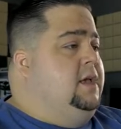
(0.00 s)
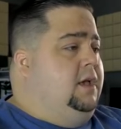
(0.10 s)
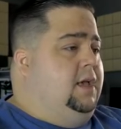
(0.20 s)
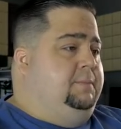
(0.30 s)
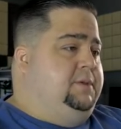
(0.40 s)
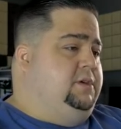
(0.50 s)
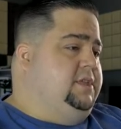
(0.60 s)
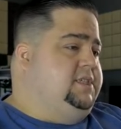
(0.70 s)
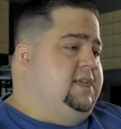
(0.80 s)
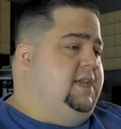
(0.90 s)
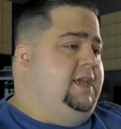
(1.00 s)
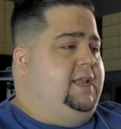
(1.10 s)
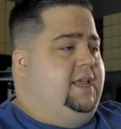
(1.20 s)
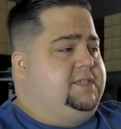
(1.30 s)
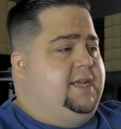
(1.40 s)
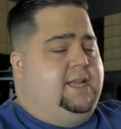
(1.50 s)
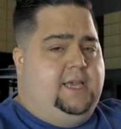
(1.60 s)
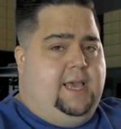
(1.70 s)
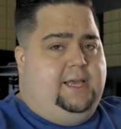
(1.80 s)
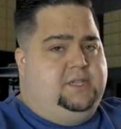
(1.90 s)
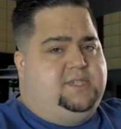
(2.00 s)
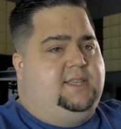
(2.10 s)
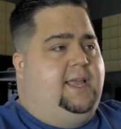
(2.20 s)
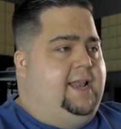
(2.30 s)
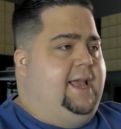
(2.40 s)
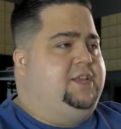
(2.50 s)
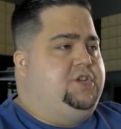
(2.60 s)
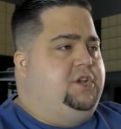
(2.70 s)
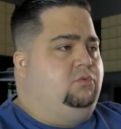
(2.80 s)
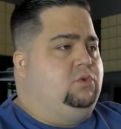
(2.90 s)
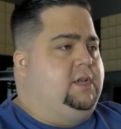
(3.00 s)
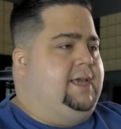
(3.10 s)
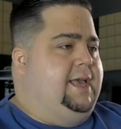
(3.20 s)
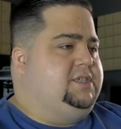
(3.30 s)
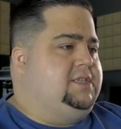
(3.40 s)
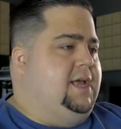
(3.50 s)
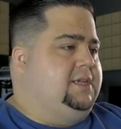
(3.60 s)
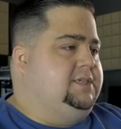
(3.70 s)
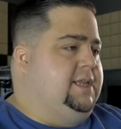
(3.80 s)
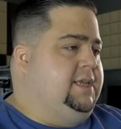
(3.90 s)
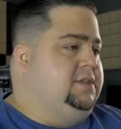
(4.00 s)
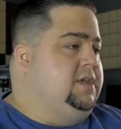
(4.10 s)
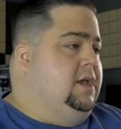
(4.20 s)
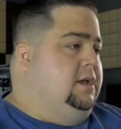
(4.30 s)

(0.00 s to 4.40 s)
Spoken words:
But you can see it is getting a slight edge here running at stock settings.